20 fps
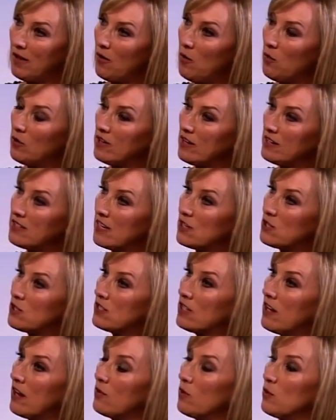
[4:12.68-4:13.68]

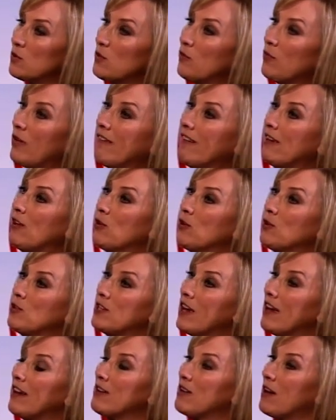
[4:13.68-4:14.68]
organisations like yours are very
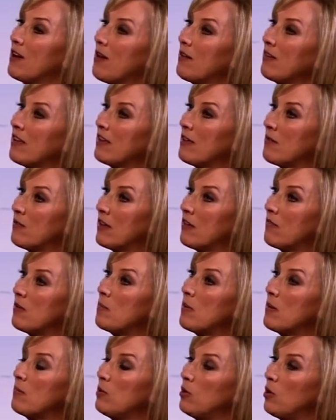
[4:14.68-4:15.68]
good at
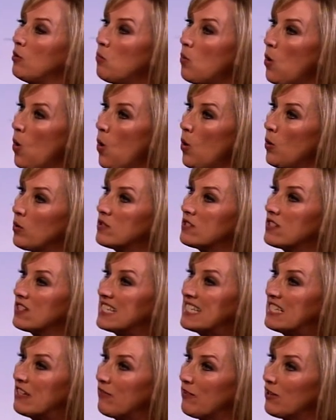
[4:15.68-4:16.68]
giving people awards,
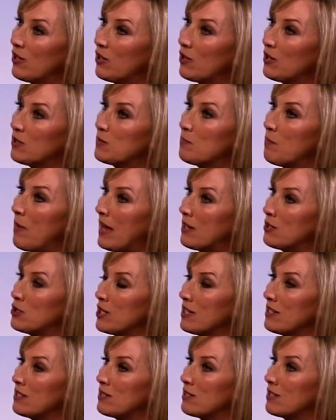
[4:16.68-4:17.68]
certificates,
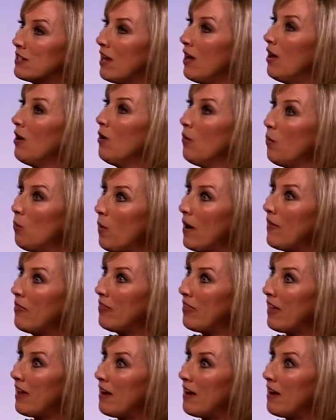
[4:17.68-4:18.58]
badges when